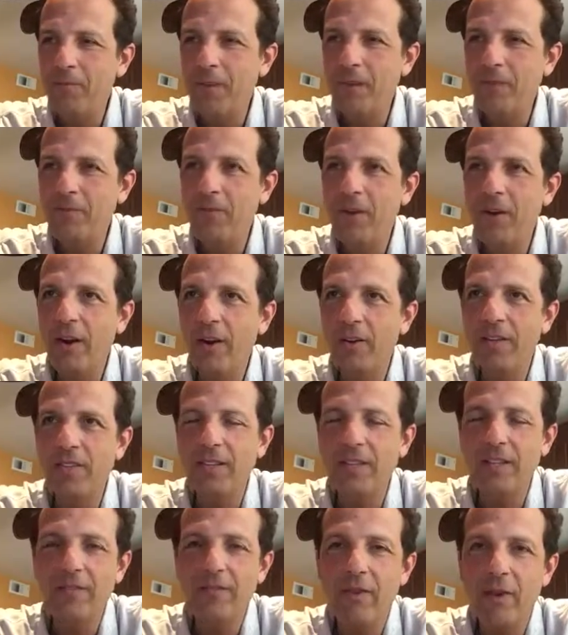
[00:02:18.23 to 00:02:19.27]
It's very hard to
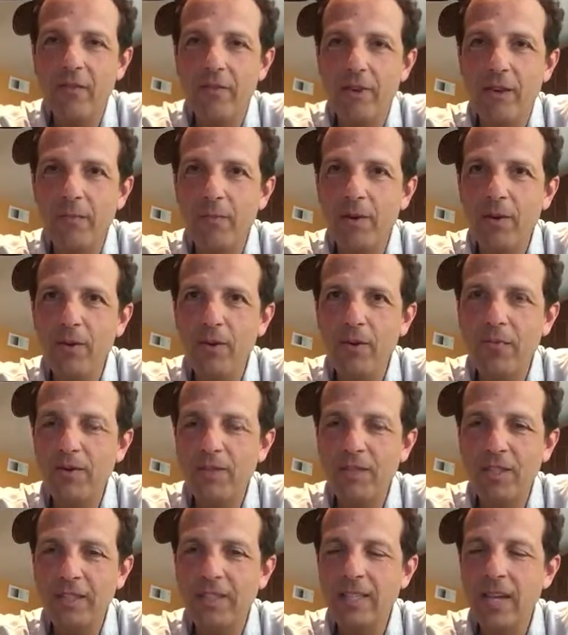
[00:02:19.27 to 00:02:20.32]
sit in front of a computer for
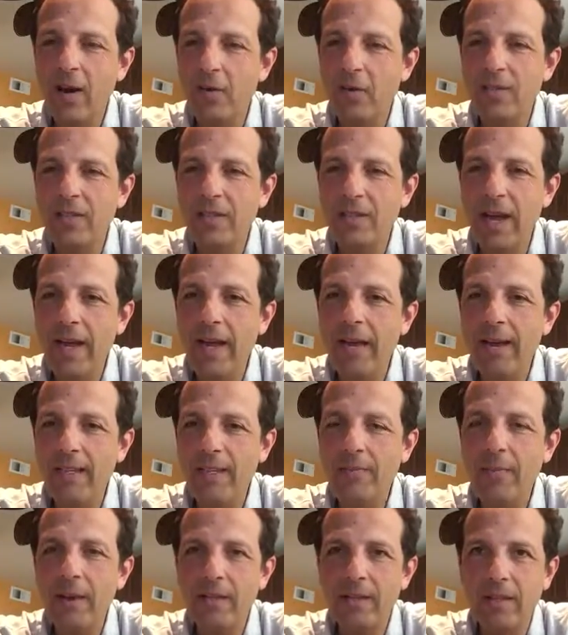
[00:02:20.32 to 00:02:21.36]
6 hours a day and
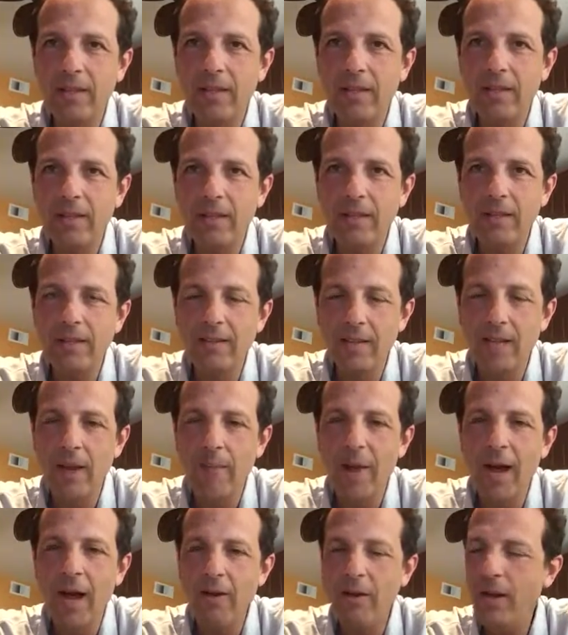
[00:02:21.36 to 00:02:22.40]
expect it to
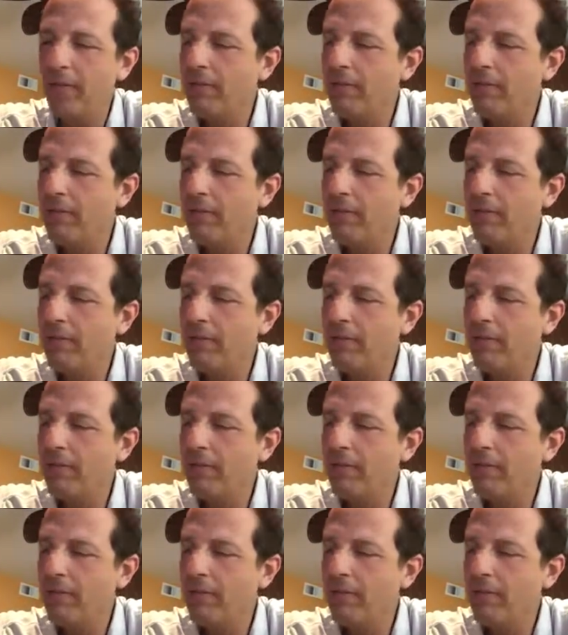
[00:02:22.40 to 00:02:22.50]
come out.